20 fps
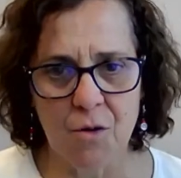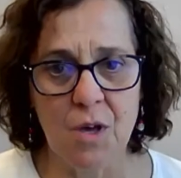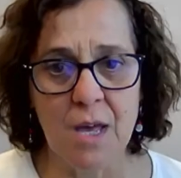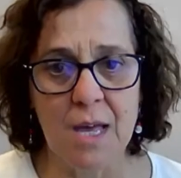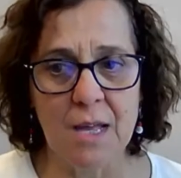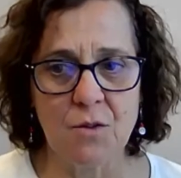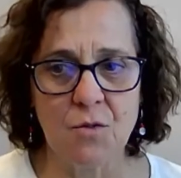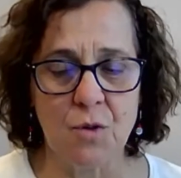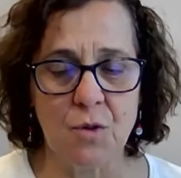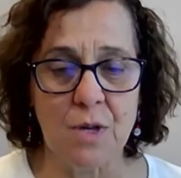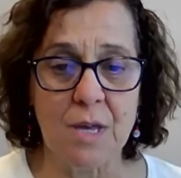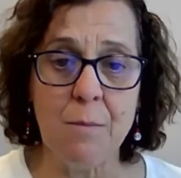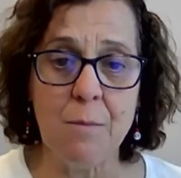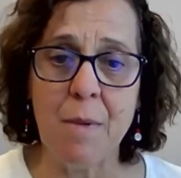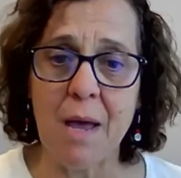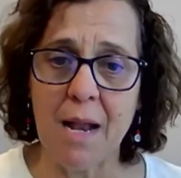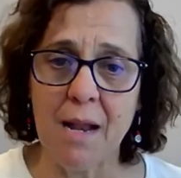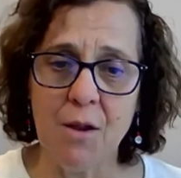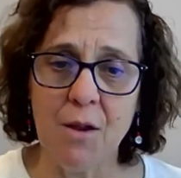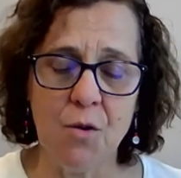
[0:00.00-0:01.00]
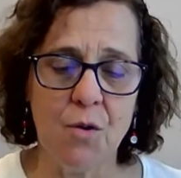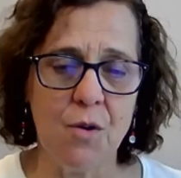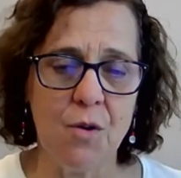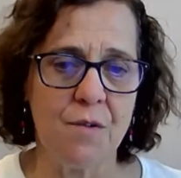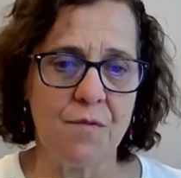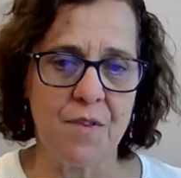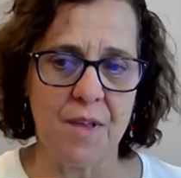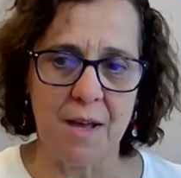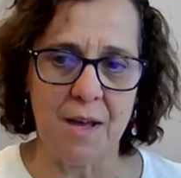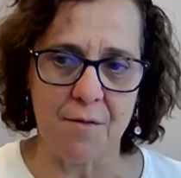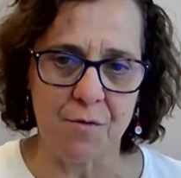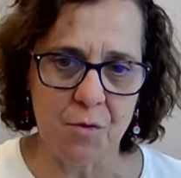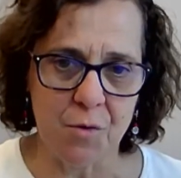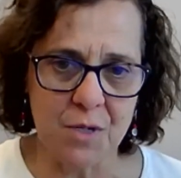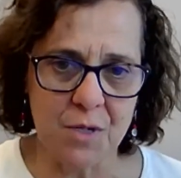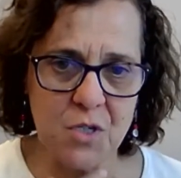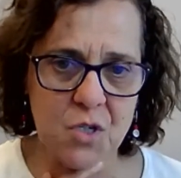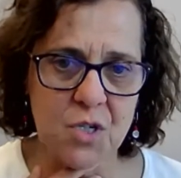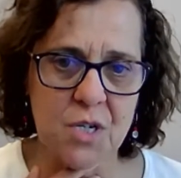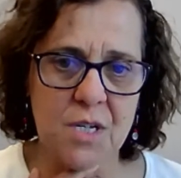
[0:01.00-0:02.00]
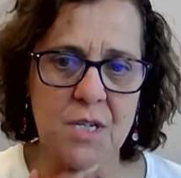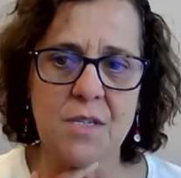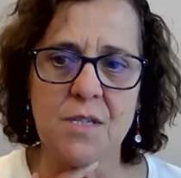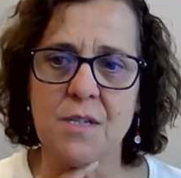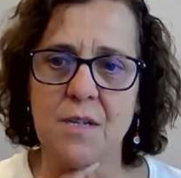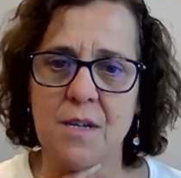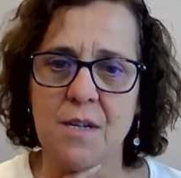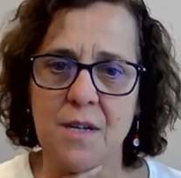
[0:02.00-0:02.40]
okay to email you if they have questions